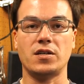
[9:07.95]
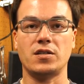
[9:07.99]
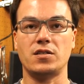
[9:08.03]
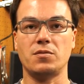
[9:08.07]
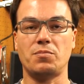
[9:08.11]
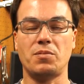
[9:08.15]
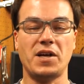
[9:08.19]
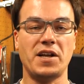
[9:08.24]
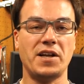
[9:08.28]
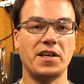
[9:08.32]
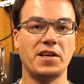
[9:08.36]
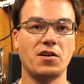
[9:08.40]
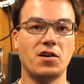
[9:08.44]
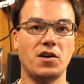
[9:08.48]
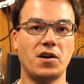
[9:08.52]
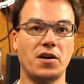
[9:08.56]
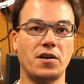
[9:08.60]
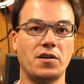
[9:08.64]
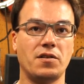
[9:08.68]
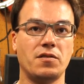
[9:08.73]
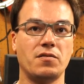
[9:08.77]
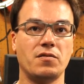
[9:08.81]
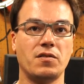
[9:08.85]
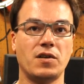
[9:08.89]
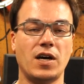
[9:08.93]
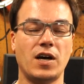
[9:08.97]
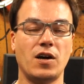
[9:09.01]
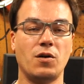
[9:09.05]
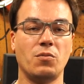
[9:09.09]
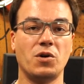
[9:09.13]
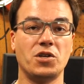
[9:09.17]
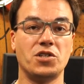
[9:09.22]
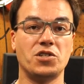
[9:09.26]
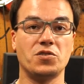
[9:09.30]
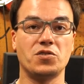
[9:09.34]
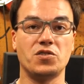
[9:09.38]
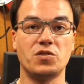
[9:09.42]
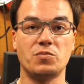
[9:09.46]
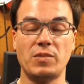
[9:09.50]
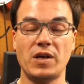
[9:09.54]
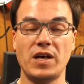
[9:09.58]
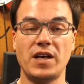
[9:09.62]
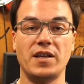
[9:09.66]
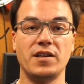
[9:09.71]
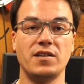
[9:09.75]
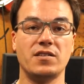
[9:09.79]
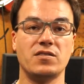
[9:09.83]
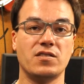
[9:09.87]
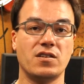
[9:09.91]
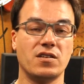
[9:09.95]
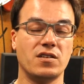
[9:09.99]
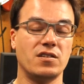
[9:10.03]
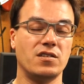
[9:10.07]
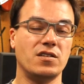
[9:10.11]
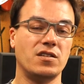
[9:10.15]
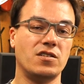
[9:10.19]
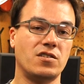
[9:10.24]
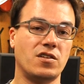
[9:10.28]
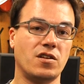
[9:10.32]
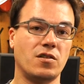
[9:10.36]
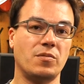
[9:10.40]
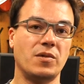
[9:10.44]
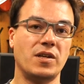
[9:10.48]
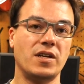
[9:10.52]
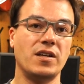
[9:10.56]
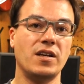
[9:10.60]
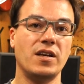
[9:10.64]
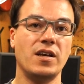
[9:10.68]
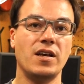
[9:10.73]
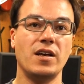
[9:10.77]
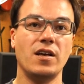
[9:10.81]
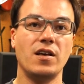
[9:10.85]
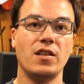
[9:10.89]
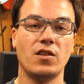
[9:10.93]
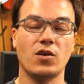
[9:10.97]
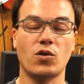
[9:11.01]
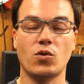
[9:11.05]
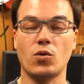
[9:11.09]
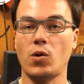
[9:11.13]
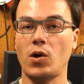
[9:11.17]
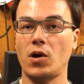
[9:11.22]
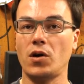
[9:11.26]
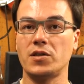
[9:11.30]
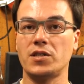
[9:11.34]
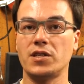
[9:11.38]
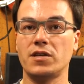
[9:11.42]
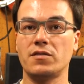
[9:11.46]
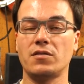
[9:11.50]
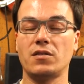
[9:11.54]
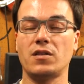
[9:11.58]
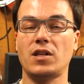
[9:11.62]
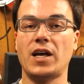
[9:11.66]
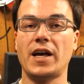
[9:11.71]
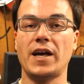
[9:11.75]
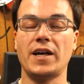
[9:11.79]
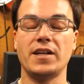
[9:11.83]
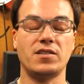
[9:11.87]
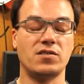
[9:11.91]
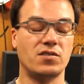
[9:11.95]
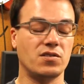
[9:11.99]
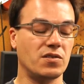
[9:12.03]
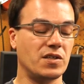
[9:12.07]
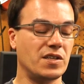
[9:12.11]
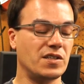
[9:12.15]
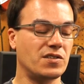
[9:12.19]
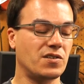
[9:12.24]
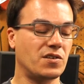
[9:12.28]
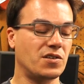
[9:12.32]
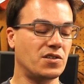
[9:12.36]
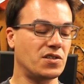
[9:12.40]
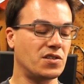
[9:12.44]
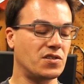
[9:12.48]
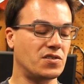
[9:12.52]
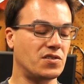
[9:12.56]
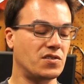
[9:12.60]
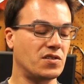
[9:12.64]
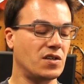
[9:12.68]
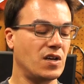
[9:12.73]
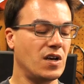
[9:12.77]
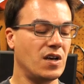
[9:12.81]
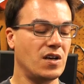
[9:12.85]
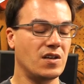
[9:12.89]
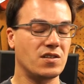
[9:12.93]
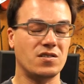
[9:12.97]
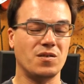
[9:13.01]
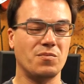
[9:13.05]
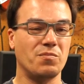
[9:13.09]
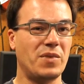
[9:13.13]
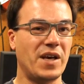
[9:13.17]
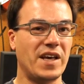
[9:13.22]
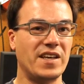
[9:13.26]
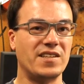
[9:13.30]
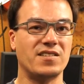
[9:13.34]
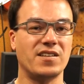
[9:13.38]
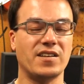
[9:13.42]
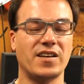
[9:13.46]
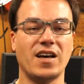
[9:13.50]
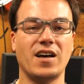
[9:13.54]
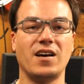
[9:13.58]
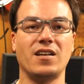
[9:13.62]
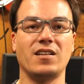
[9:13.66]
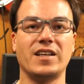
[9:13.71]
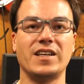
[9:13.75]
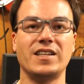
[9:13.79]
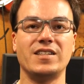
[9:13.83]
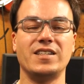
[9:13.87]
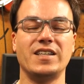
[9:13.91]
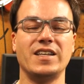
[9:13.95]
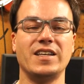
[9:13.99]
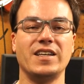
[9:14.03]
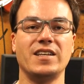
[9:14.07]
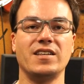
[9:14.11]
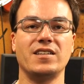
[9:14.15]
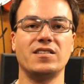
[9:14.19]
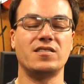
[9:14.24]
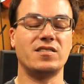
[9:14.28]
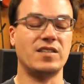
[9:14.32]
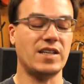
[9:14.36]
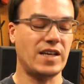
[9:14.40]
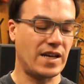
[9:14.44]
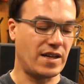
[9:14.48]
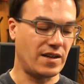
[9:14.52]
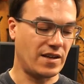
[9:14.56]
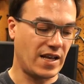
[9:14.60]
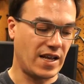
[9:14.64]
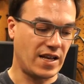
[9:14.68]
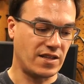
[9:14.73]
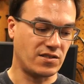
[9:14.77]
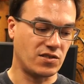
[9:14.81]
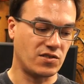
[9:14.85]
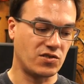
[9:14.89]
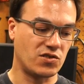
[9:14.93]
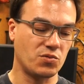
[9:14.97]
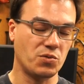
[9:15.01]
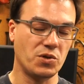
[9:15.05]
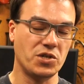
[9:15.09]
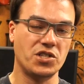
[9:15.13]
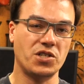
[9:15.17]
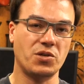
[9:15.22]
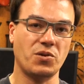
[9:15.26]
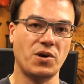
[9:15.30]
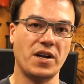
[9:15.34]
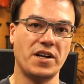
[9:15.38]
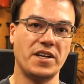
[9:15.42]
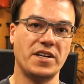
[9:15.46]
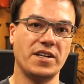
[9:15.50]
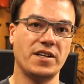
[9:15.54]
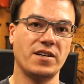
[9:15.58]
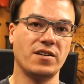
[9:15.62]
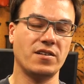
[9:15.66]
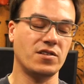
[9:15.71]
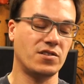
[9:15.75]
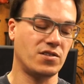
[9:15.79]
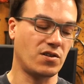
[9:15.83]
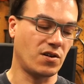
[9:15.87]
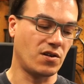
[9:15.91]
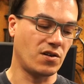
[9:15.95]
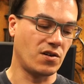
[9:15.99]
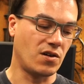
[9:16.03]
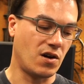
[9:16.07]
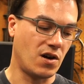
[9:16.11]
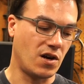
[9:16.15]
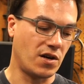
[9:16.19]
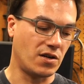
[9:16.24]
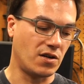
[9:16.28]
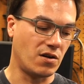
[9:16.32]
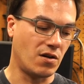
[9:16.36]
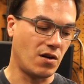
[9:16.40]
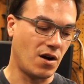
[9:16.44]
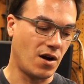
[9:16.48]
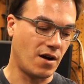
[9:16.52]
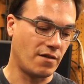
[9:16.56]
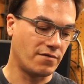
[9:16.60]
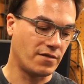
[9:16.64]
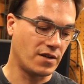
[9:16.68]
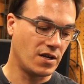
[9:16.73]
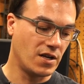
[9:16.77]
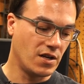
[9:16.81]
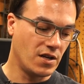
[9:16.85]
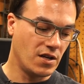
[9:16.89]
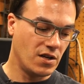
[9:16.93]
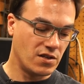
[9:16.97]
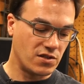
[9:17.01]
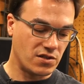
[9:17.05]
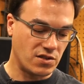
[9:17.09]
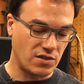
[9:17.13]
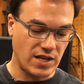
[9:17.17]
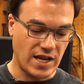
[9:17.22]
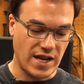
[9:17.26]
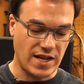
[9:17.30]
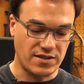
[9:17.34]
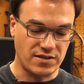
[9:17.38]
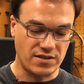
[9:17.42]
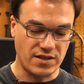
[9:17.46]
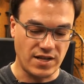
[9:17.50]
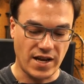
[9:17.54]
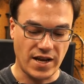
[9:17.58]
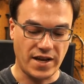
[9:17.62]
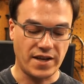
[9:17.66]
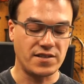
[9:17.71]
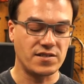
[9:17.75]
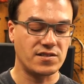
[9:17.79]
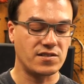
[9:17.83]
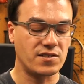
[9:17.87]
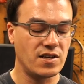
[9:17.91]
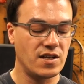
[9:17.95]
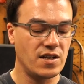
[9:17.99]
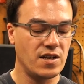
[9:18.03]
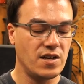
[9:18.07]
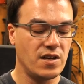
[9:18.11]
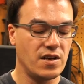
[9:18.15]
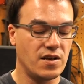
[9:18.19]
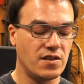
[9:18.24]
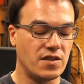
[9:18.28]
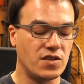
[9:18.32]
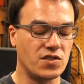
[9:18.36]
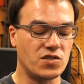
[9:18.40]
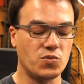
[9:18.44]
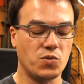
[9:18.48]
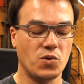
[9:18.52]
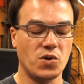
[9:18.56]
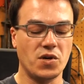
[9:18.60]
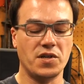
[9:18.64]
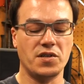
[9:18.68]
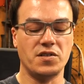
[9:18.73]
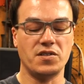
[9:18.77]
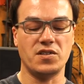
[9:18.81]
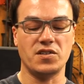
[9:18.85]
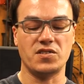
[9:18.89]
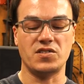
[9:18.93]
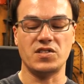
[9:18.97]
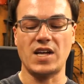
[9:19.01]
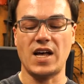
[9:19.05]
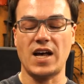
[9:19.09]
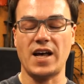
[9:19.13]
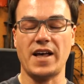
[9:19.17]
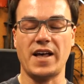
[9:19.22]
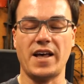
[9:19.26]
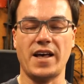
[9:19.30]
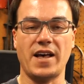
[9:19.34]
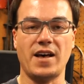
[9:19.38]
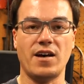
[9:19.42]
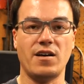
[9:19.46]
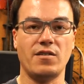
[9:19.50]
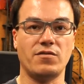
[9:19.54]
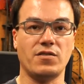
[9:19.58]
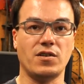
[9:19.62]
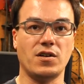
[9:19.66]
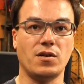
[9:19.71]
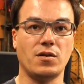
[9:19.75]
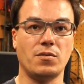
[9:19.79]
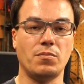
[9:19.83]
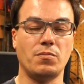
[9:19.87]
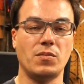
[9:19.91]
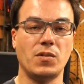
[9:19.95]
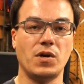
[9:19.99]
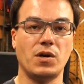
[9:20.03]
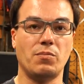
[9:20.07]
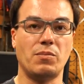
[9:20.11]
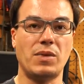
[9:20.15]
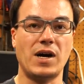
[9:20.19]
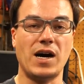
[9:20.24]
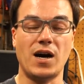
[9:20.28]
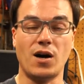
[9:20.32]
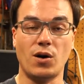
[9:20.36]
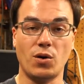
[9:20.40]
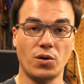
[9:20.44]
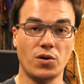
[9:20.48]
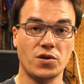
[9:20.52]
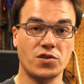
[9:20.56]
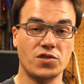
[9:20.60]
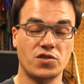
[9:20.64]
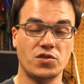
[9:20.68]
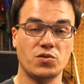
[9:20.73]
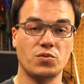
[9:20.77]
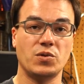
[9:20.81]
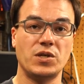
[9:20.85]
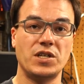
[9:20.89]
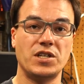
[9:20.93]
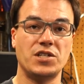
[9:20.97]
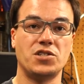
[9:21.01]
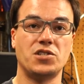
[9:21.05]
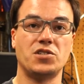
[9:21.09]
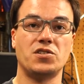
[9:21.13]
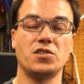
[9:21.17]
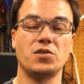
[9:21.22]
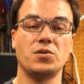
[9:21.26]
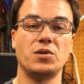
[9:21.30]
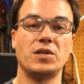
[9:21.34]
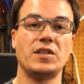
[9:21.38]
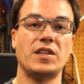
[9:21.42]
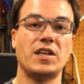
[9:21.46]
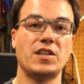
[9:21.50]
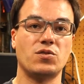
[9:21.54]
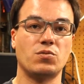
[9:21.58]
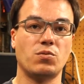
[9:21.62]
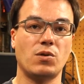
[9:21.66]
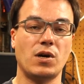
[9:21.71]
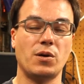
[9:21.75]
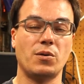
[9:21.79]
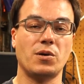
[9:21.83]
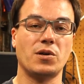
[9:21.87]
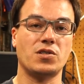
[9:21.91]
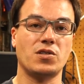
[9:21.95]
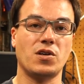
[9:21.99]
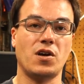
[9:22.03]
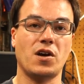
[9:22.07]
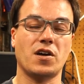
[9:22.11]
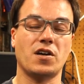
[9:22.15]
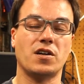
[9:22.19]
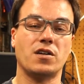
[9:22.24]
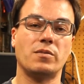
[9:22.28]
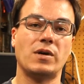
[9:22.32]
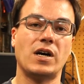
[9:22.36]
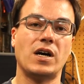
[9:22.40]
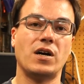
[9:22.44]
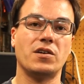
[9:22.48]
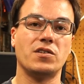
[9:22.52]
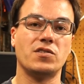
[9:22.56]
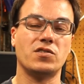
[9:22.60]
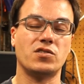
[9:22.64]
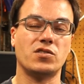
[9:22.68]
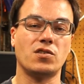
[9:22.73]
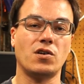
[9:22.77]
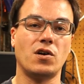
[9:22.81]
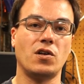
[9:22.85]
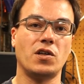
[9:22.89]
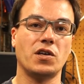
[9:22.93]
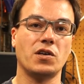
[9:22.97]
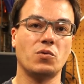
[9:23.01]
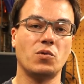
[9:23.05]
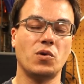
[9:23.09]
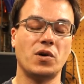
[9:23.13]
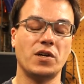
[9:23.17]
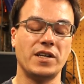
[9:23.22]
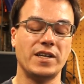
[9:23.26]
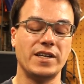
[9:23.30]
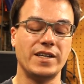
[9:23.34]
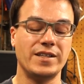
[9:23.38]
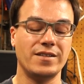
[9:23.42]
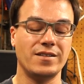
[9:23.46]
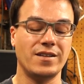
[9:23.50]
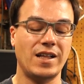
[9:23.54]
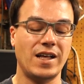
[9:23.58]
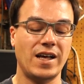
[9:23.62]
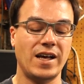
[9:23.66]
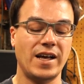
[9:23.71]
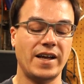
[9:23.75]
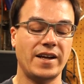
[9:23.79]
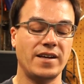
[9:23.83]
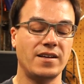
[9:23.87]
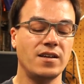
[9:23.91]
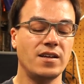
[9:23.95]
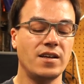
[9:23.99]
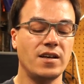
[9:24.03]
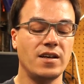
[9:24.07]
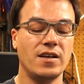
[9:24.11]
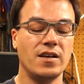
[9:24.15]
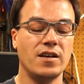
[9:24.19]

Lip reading: Depending on how much you spend is going to determine the quality of the lights. So these are just some basic LEDs that has a switch right here to turn on and off. So that's nice. This one does not have a power switch to it. That's why we're talking about installing one inline.